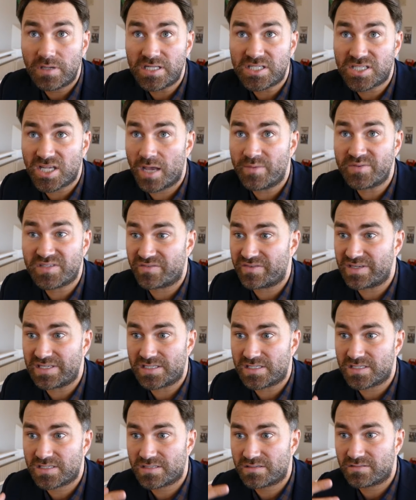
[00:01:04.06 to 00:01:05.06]
in terms of
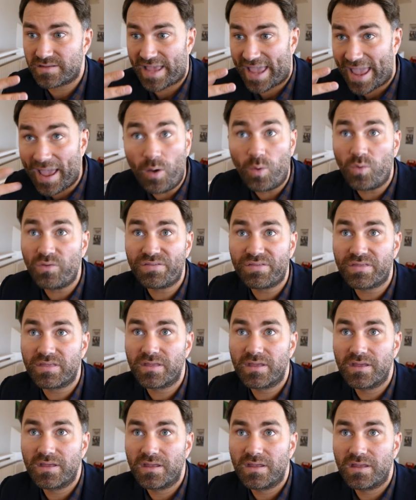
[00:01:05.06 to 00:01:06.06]
his health,
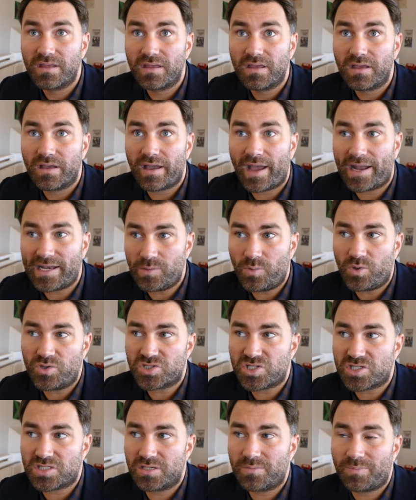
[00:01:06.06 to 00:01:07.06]
and he
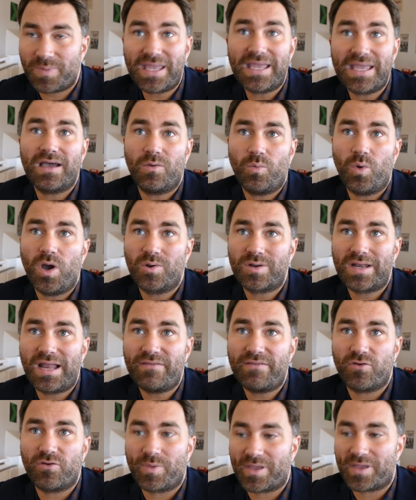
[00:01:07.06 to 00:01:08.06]
wants to be at world
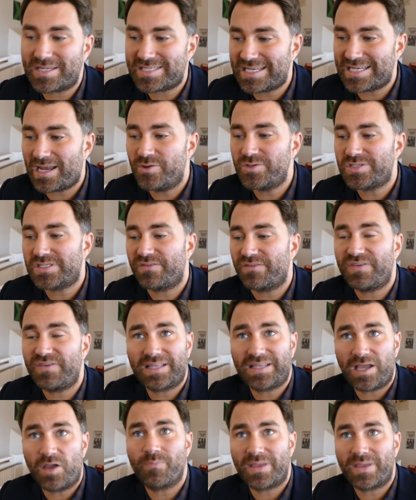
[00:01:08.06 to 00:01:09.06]
level because he knows if he
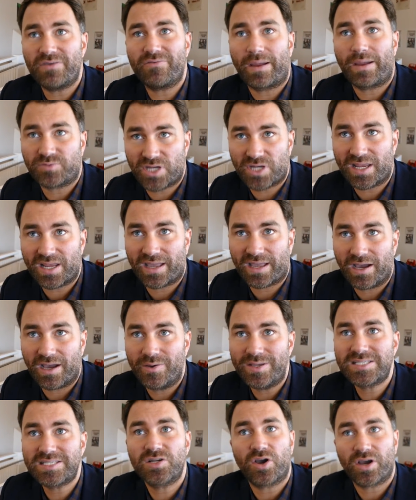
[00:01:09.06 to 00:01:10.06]
don't beat
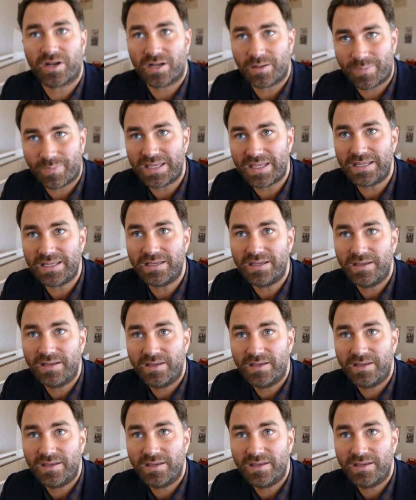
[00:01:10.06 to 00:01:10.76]
Rabchenko, he's not going to beat,